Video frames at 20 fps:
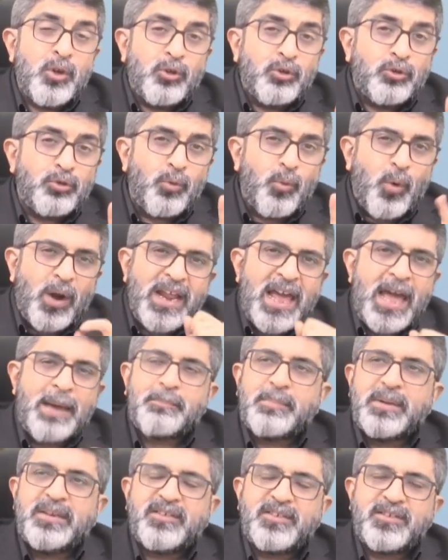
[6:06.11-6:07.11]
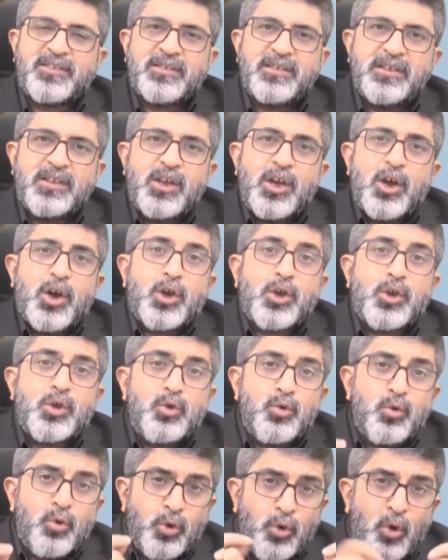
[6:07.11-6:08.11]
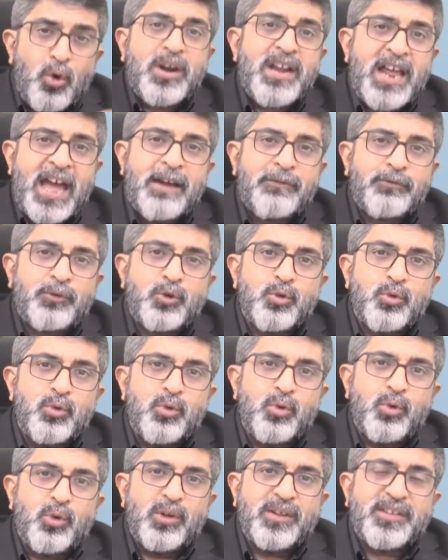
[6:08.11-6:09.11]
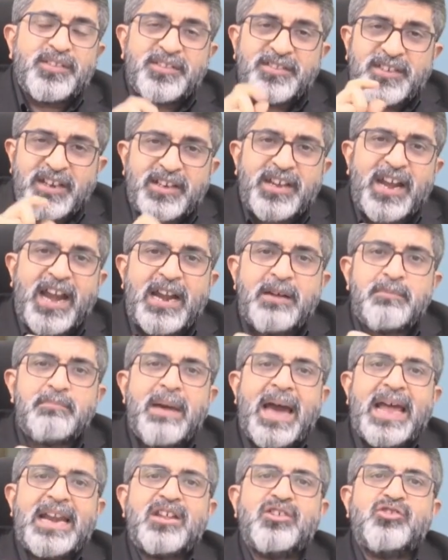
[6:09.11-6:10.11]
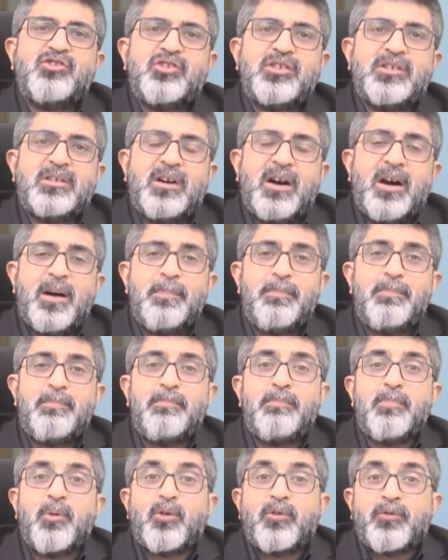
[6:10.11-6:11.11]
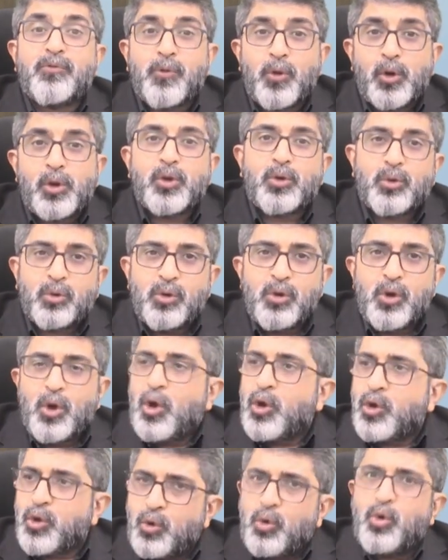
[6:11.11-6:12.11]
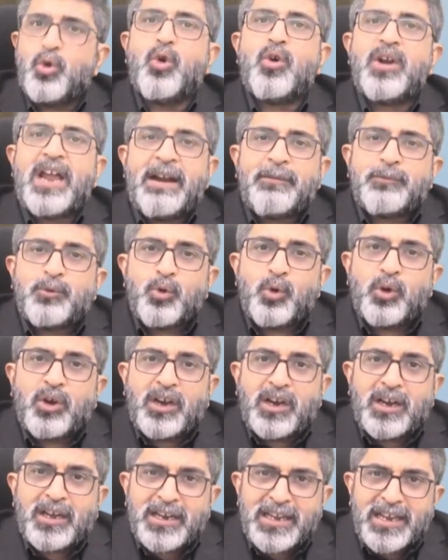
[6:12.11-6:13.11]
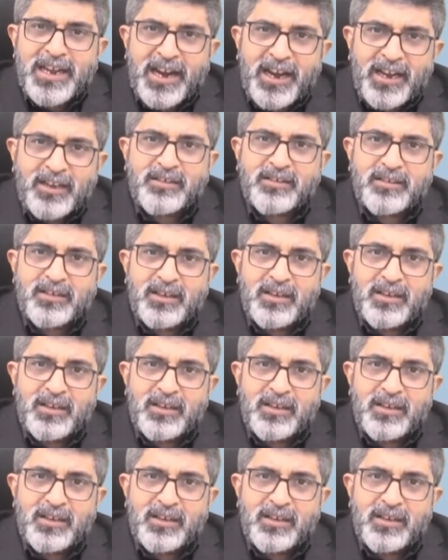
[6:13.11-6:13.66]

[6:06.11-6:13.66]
So what happens, you don't have to sit and manage a portfolio. You don't have to create